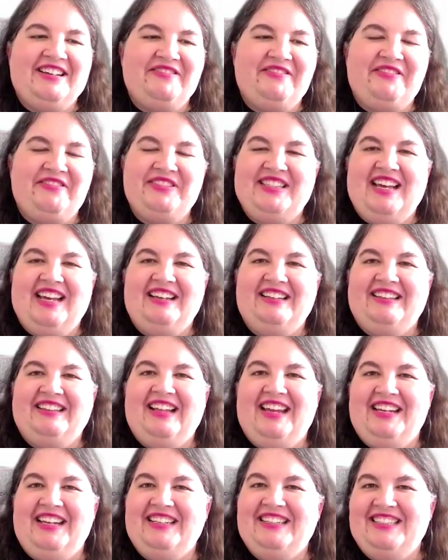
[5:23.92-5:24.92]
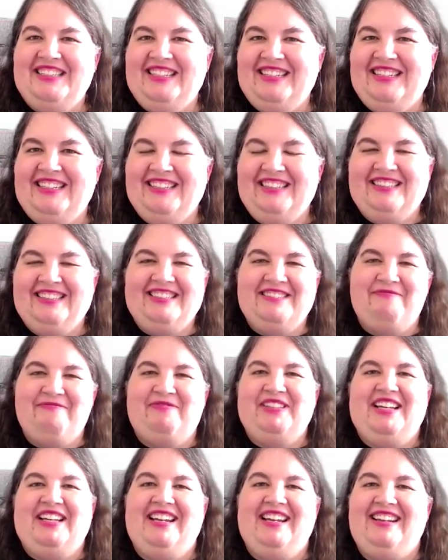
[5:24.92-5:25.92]
uh, oh, yeah. what was that like to
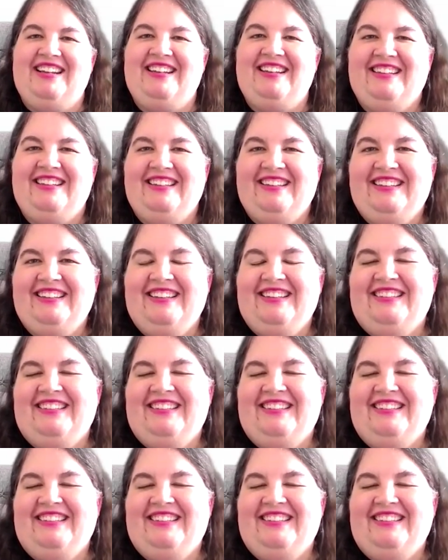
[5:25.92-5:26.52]
to play